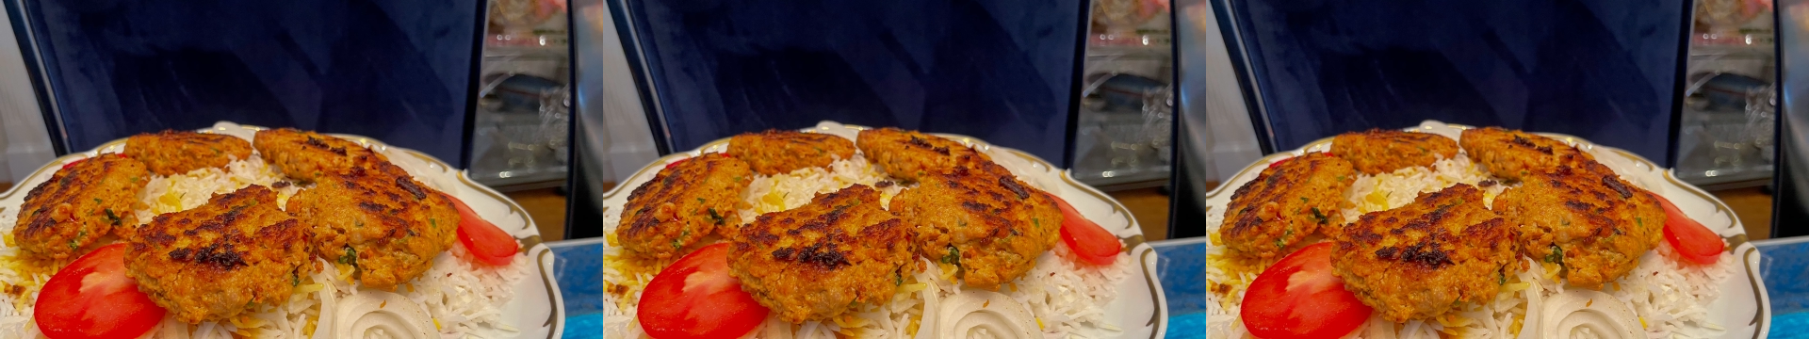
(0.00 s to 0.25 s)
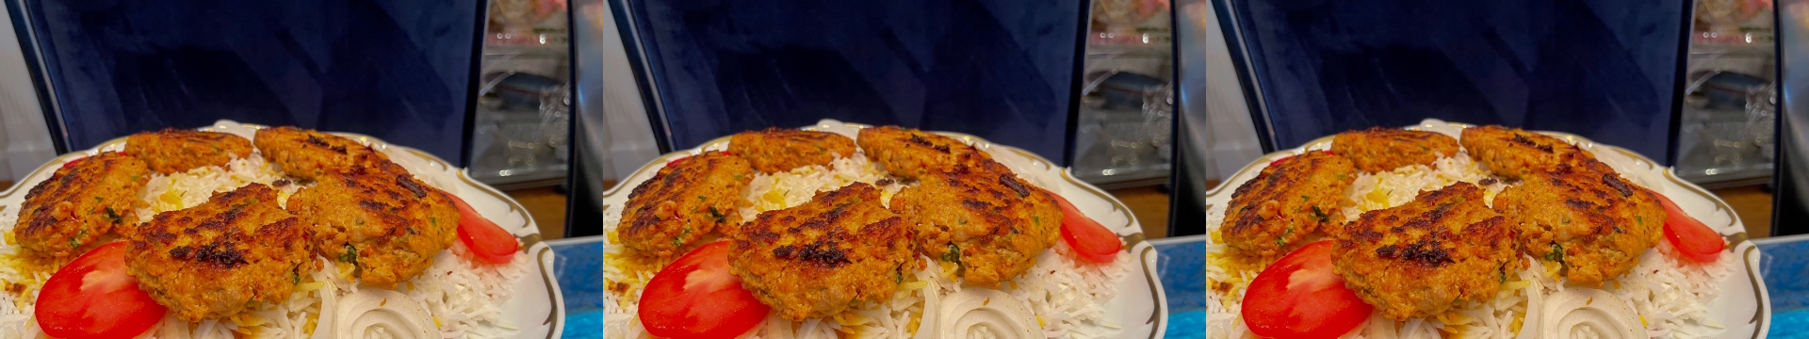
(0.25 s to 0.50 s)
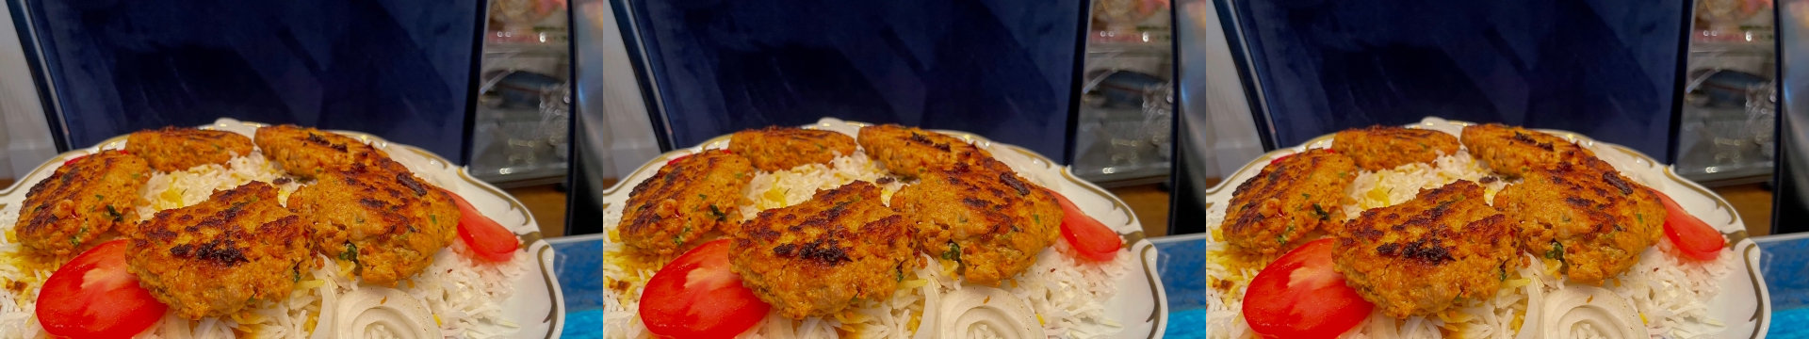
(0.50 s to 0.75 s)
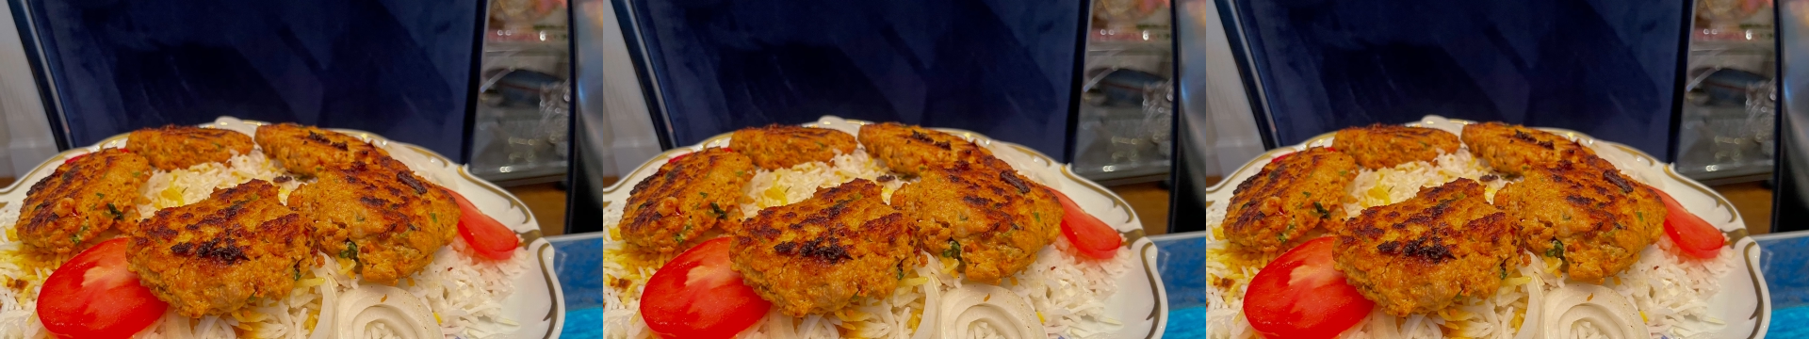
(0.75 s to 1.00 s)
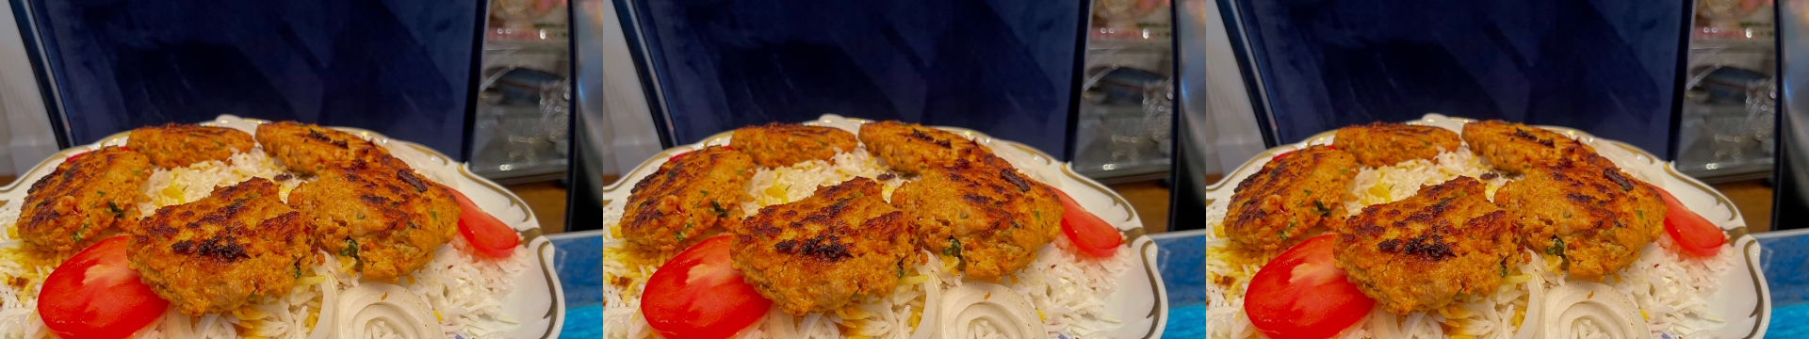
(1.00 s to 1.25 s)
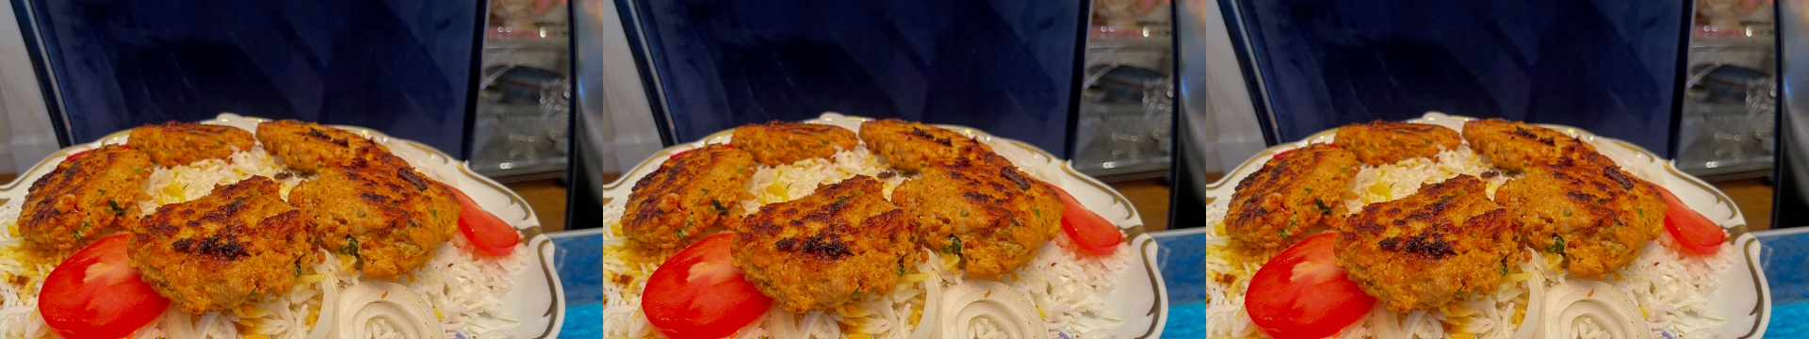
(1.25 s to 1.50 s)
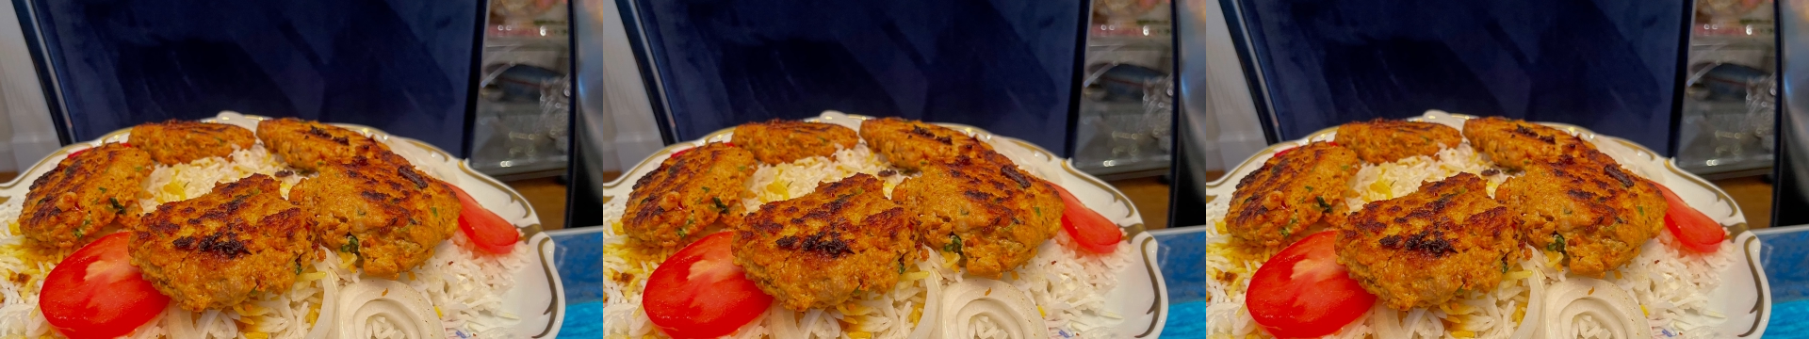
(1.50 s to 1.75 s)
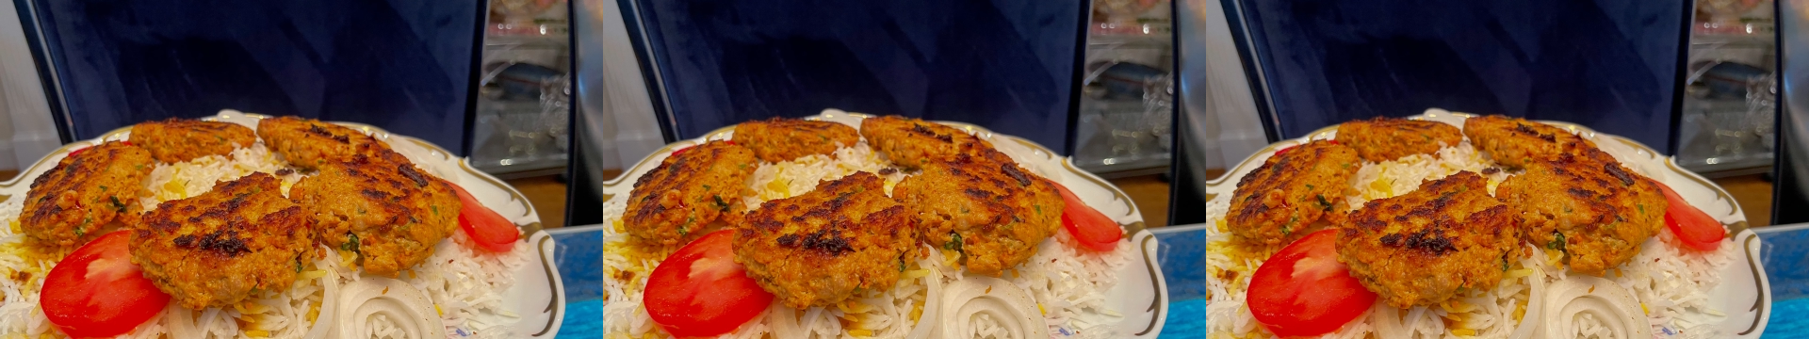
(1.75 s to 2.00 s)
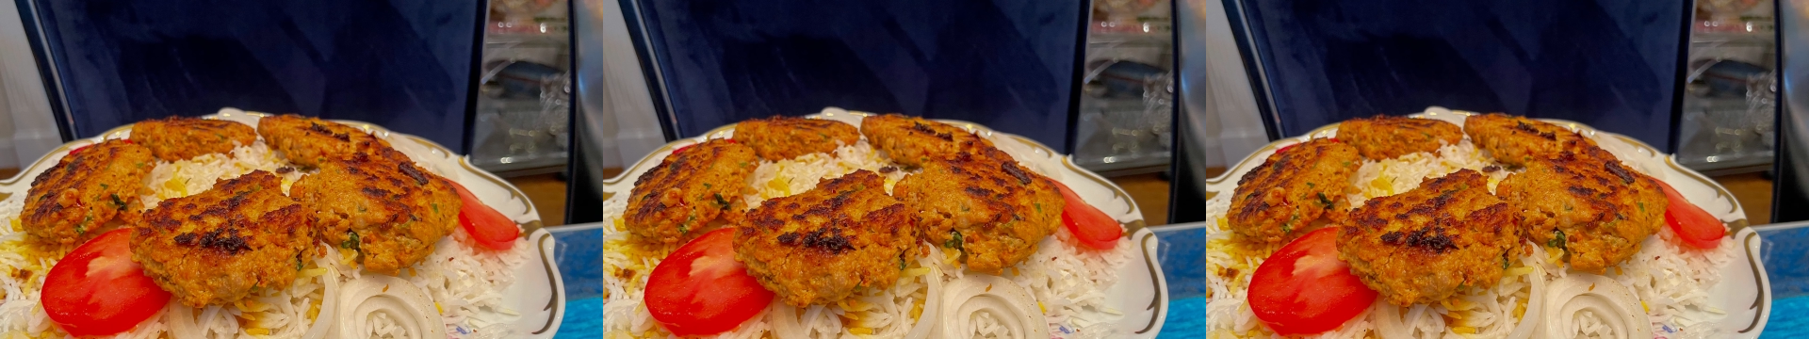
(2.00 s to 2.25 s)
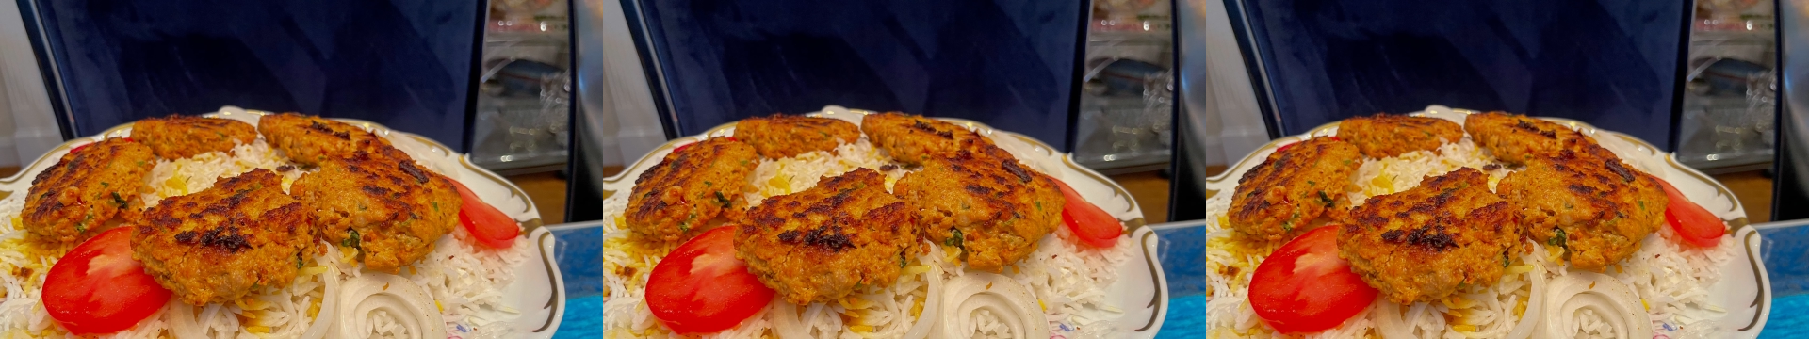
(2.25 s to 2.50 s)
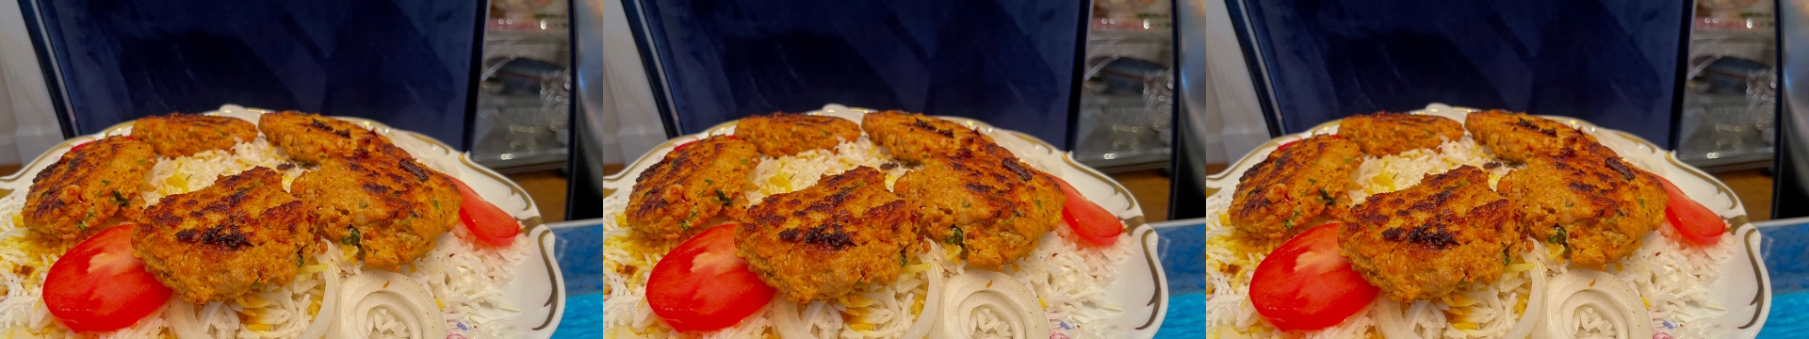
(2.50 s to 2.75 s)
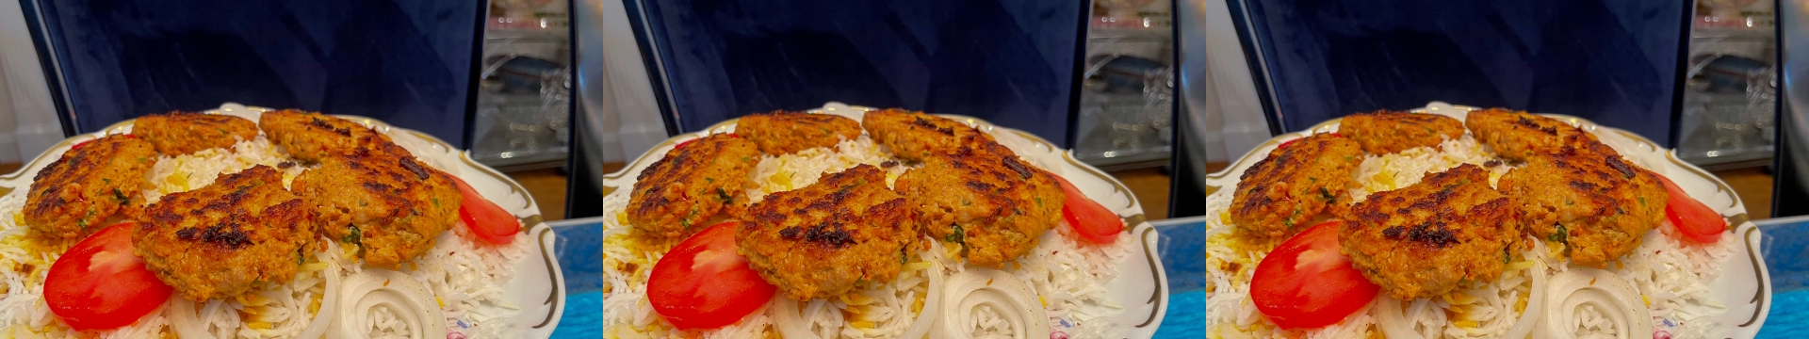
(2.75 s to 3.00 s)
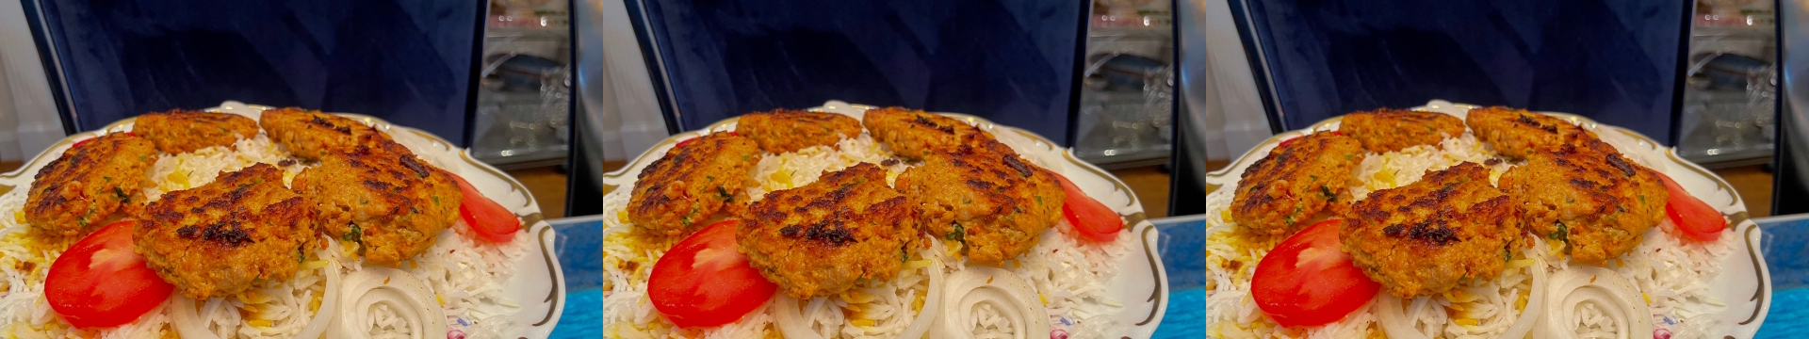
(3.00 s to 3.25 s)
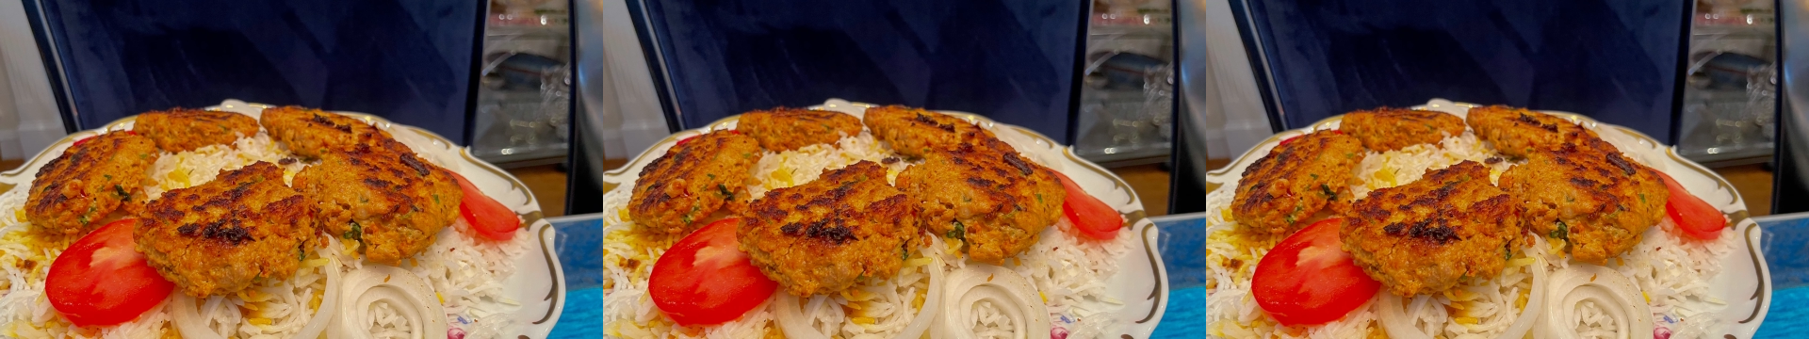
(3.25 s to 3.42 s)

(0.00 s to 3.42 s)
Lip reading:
(no speaker visible)